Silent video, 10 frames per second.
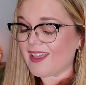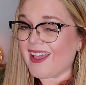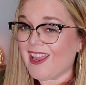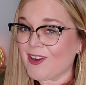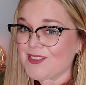
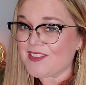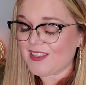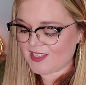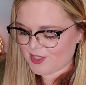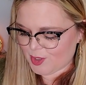Here's the
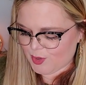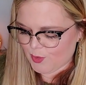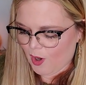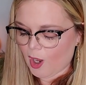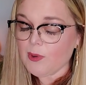thing too,
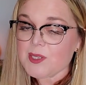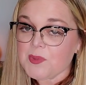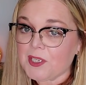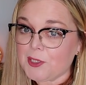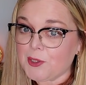you always
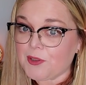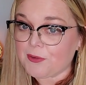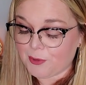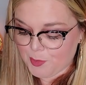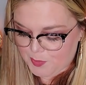want to look
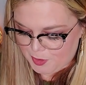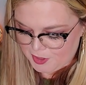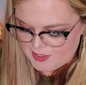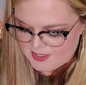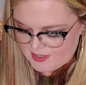through
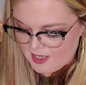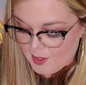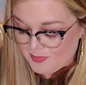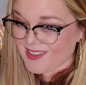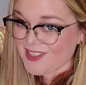books
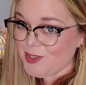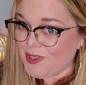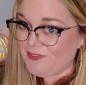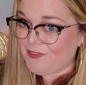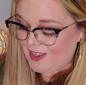because you
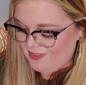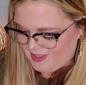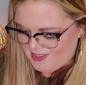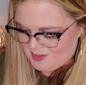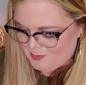can find
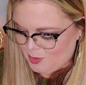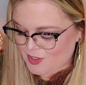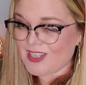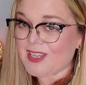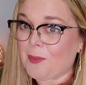things in
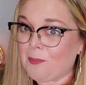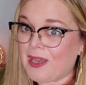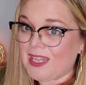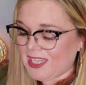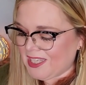books like
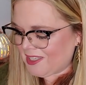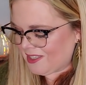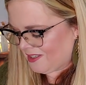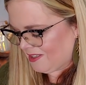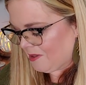money.
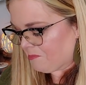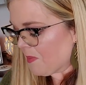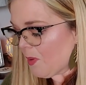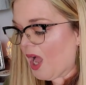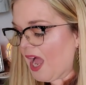
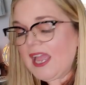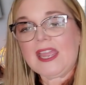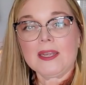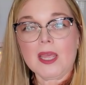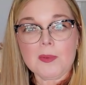People
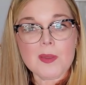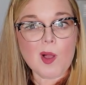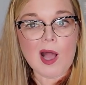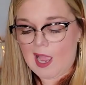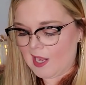hide people
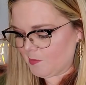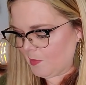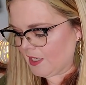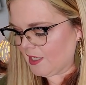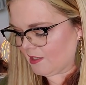hide
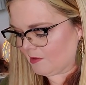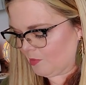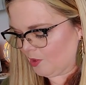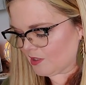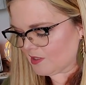money in
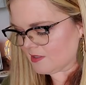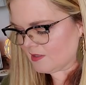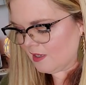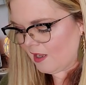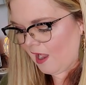books.
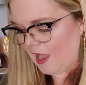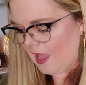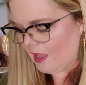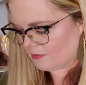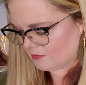I
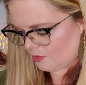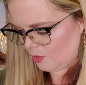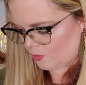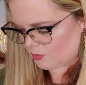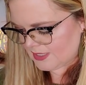have
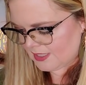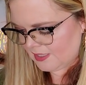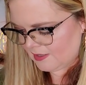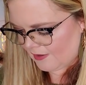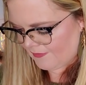oh,
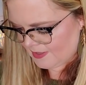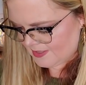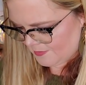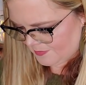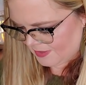see? I found
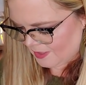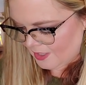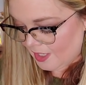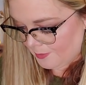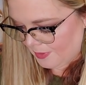something.
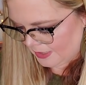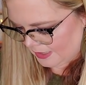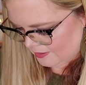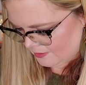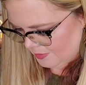Not
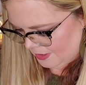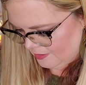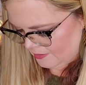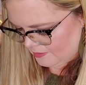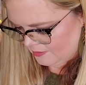money, but
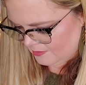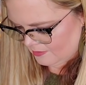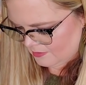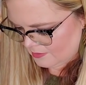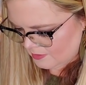
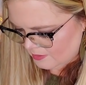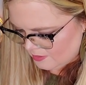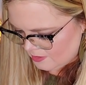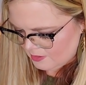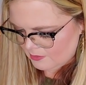
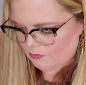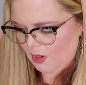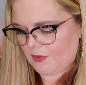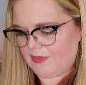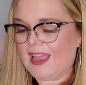
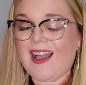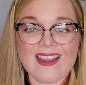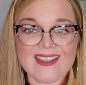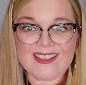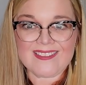what were they
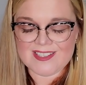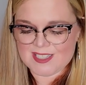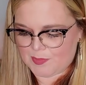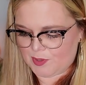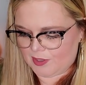hiding in this
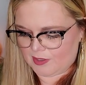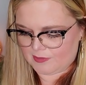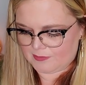book?